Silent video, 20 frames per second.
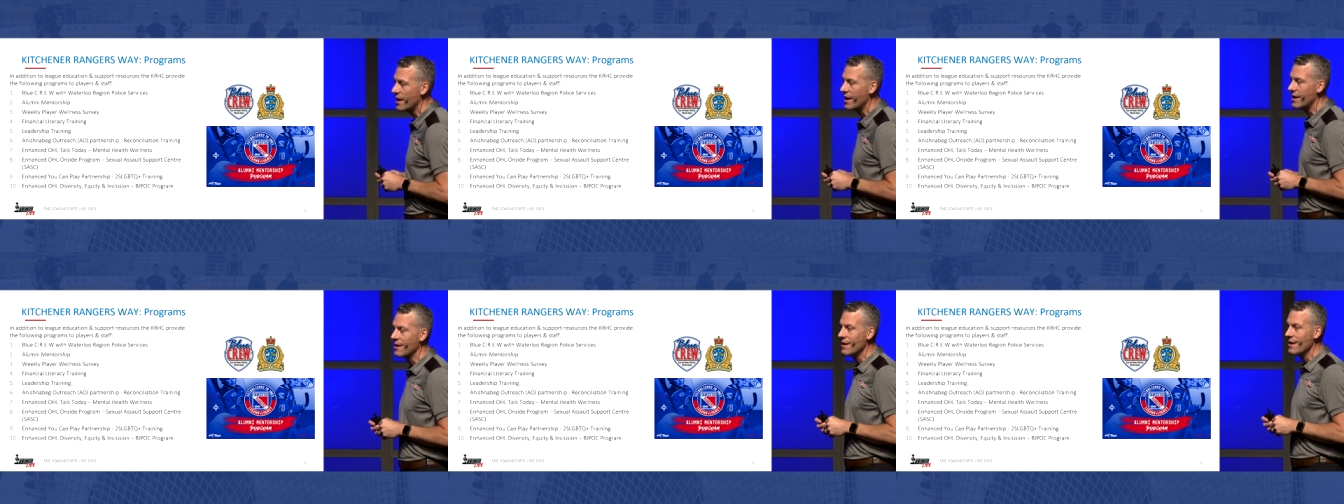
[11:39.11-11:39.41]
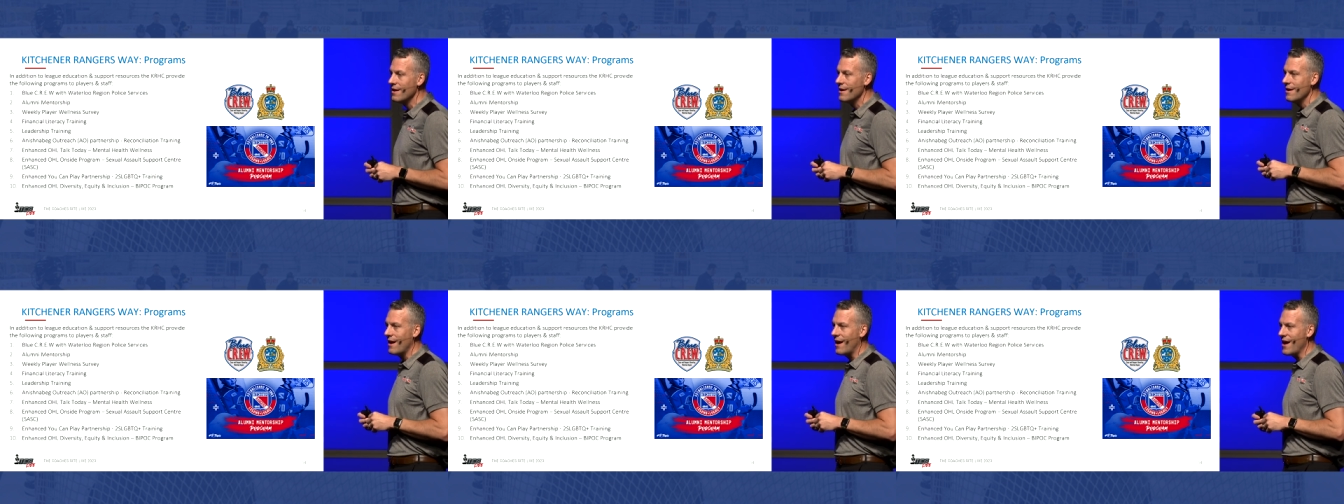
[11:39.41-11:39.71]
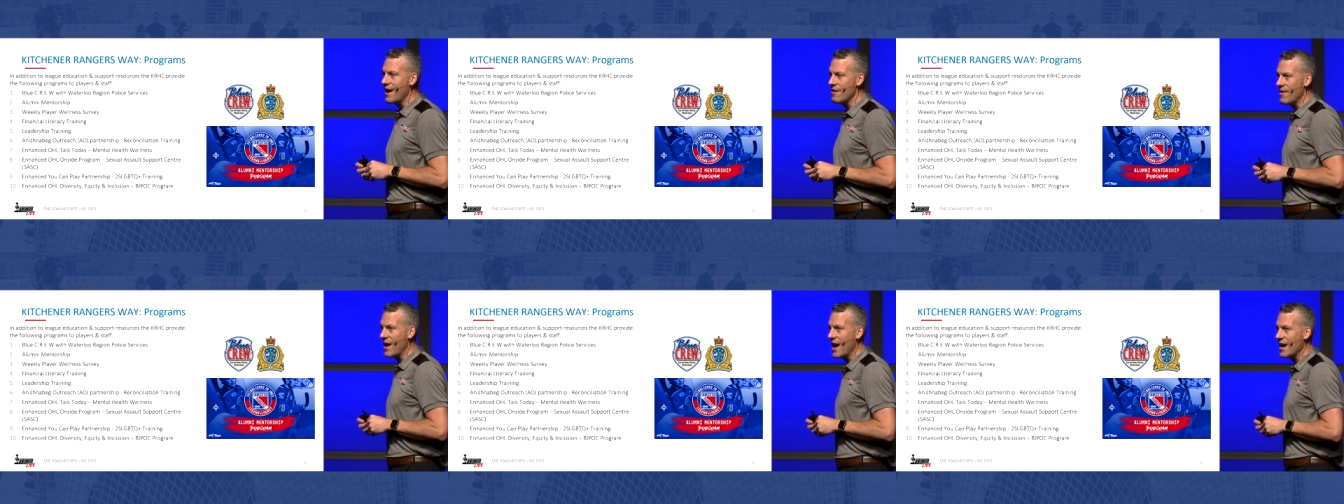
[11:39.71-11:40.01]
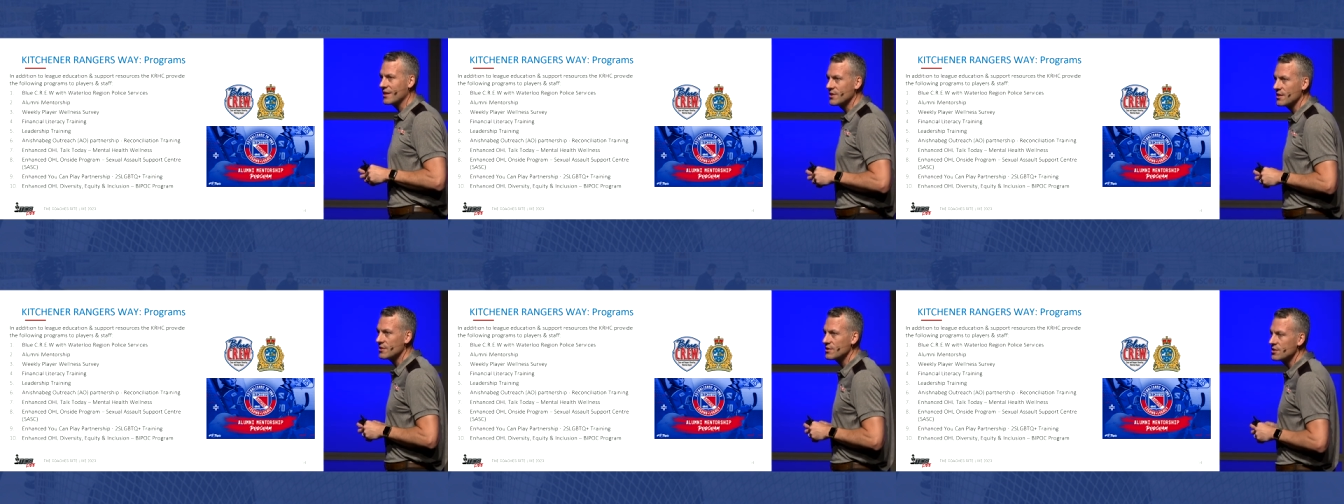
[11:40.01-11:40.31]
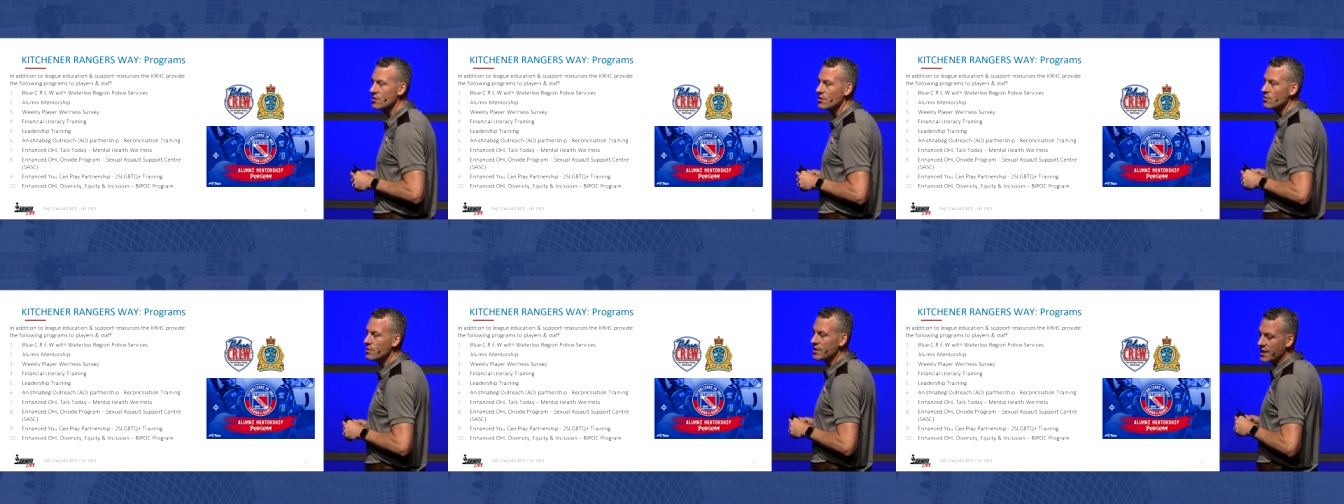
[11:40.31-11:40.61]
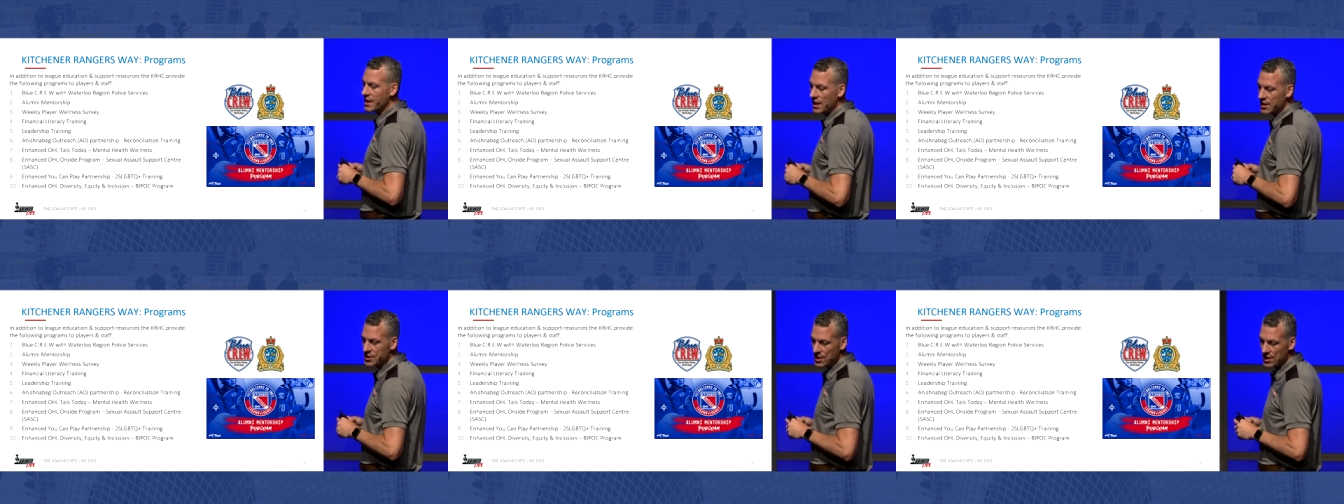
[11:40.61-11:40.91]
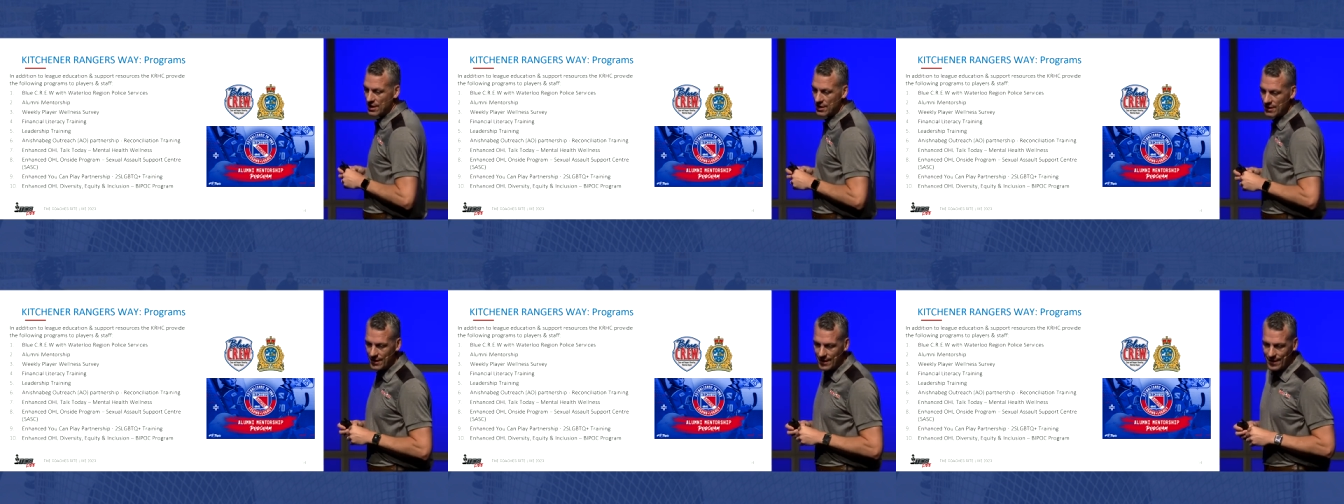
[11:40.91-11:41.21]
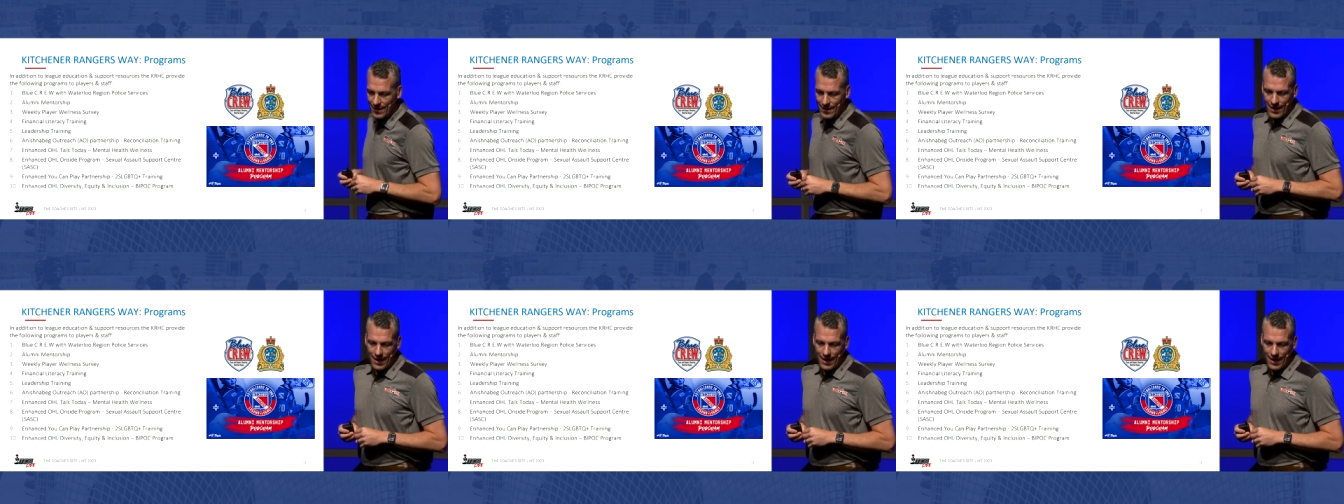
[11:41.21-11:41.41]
that I have access to in Kitchener.